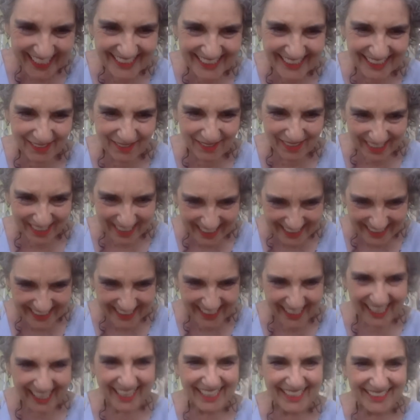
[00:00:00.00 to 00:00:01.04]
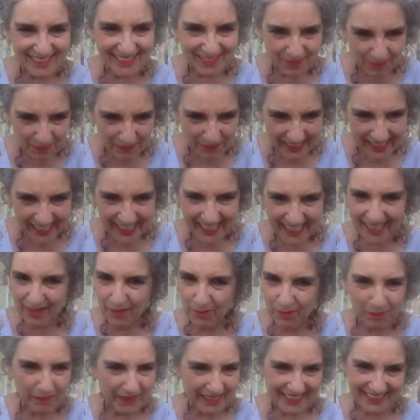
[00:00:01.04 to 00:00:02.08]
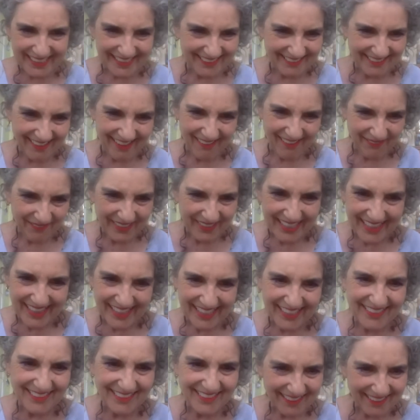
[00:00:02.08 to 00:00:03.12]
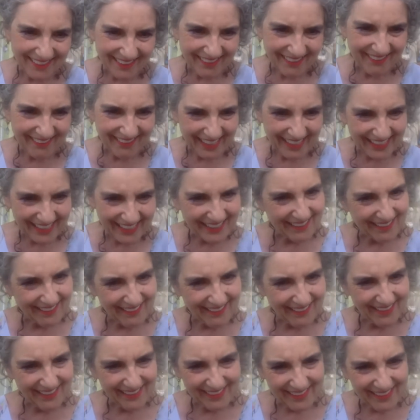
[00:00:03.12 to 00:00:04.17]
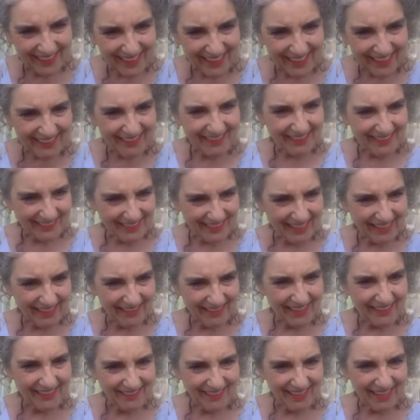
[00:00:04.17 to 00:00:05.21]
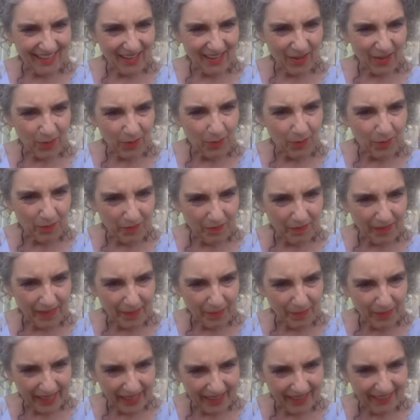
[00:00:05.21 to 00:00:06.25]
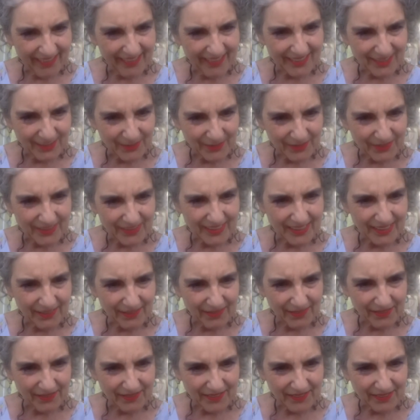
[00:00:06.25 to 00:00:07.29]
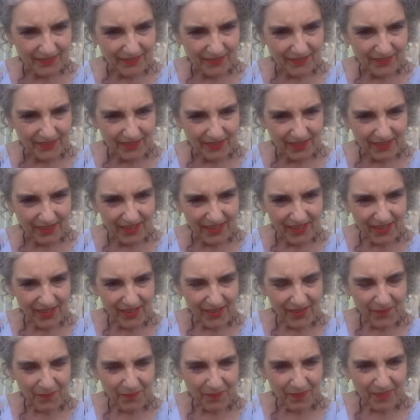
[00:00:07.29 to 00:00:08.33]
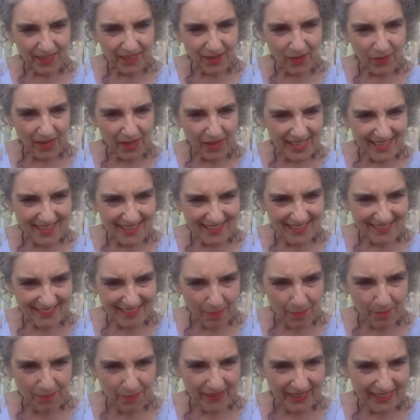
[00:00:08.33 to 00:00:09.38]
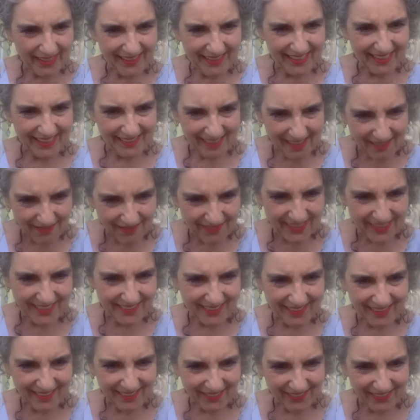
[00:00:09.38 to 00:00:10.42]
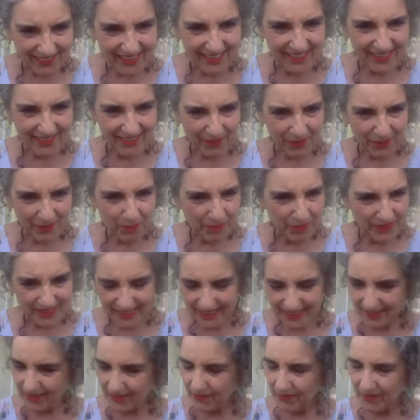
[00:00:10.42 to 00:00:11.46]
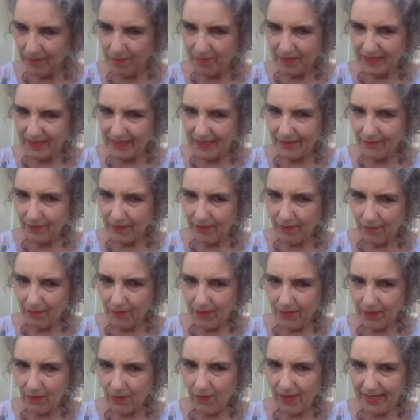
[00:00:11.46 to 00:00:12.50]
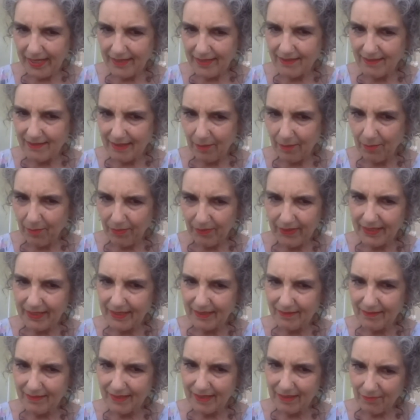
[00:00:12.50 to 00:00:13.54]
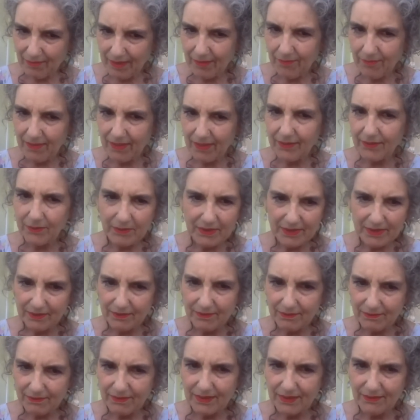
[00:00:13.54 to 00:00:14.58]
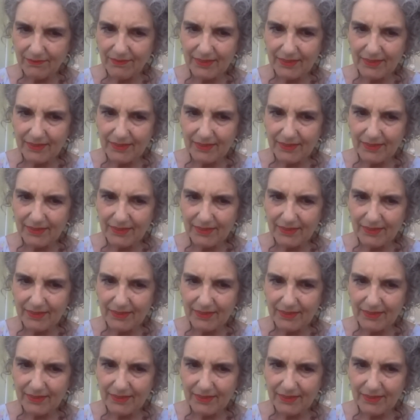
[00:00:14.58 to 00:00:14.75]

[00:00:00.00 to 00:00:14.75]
it's it's a kind of play, but it's not with each other. And I think that's that's how my parents were. They were they were quite separate. They loved each other in their own particular way, but they were, were quite separate. And, and my mother was was